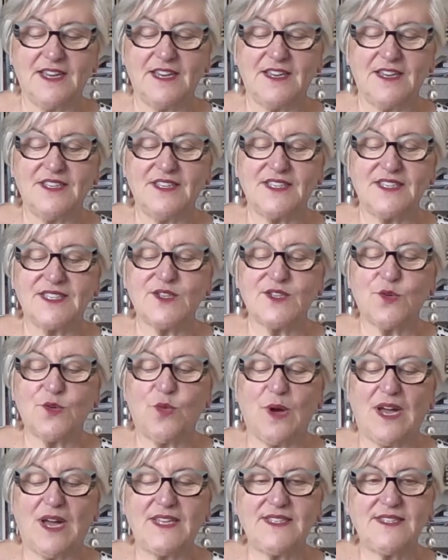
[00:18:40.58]
This
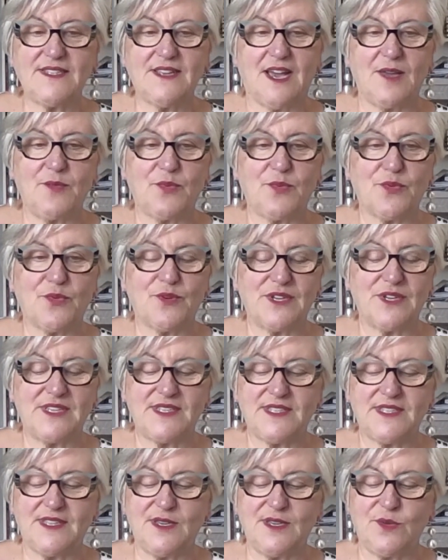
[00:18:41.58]

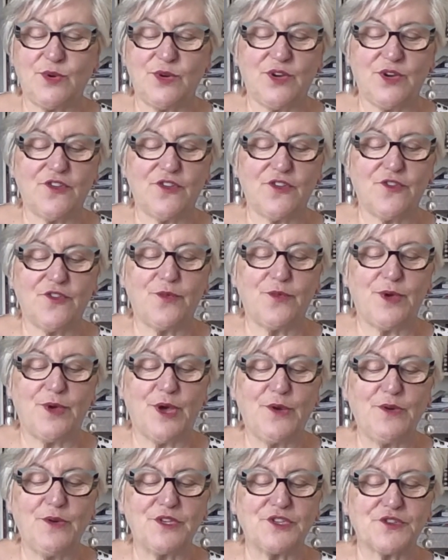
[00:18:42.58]
quasi-priestly work of
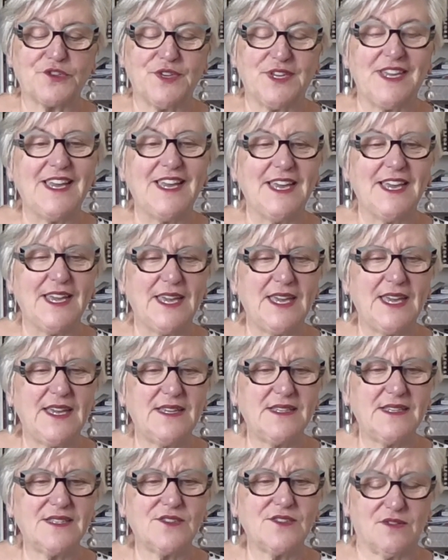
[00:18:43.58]
poetry
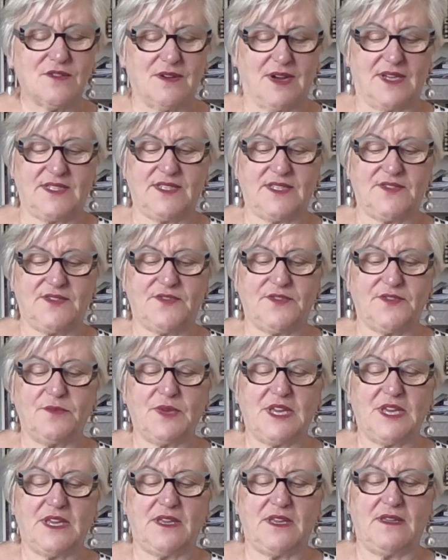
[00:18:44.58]
is Christ for
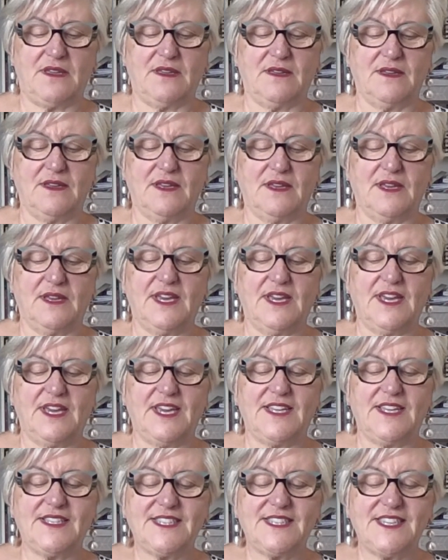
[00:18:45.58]
me.
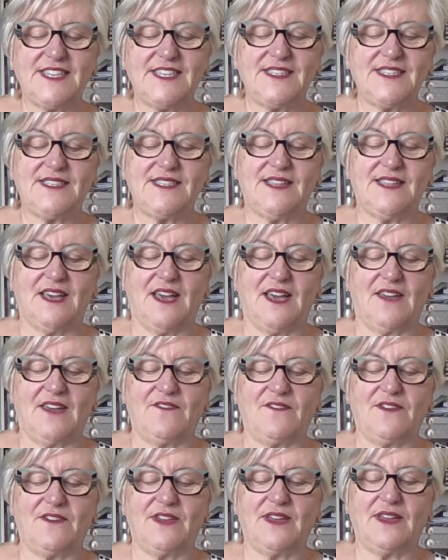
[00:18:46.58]
It's his
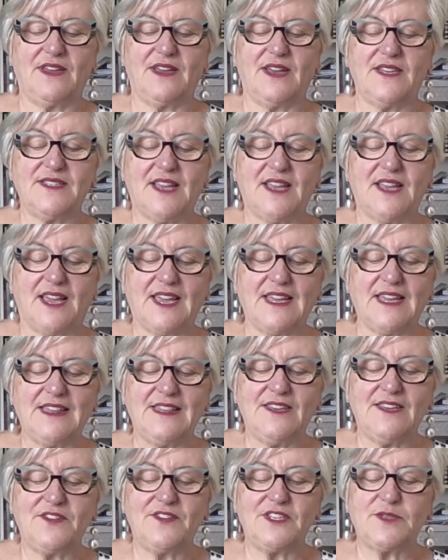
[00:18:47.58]
life as I
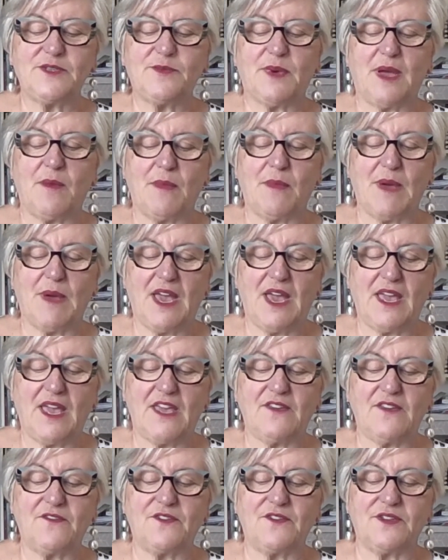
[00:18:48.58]
can live it by my
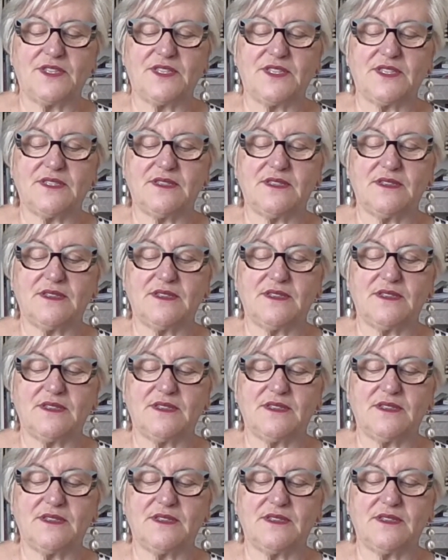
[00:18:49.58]
efforts.